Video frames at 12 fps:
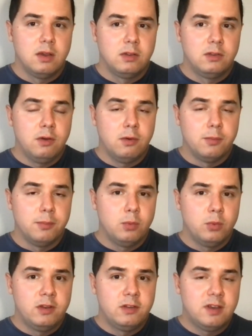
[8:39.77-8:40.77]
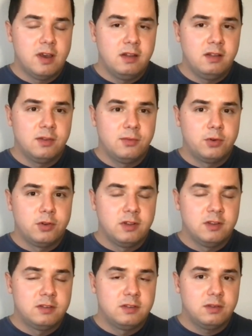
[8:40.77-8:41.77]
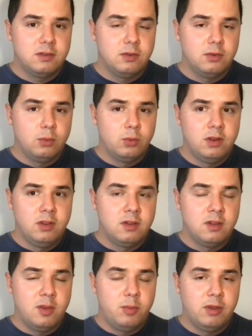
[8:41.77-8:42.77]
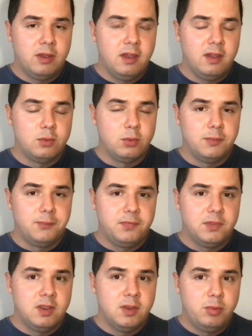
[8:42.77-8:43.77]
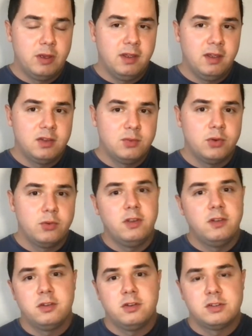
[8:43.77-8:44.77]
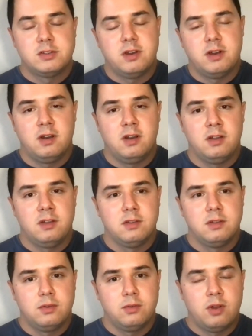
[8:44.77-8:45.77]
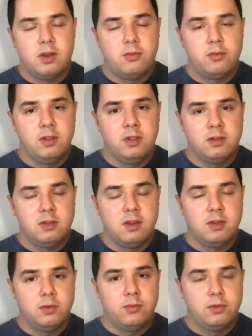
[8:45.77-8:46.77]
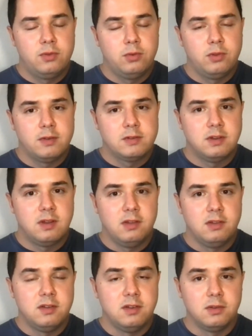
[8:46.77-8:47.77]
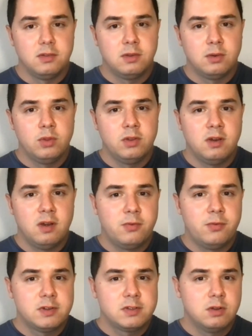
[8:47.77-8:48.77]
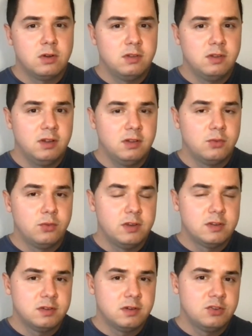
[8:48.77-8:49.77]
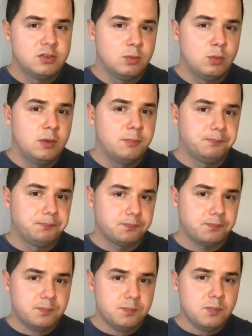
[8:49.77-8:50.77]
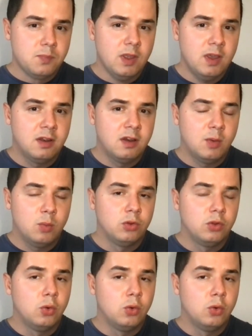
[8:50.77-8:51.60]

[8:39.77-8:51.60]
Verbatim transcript: So we decided that for this, we need A P I Gateway. The A P I Gateway research started at roughly the end of two thousand nineteen. So we did our first contact and research, and we ended up with